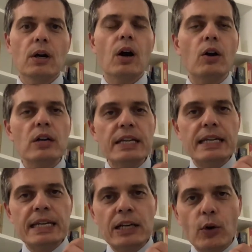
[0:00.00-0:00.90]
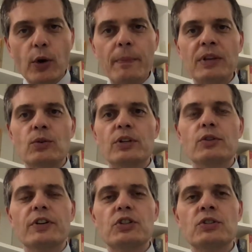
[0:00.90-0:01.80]
only incremental
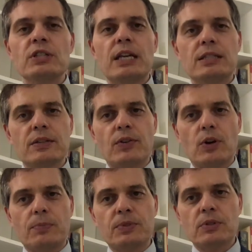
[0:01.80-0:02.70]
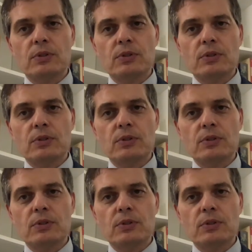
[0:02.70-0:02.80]
innovations get developed,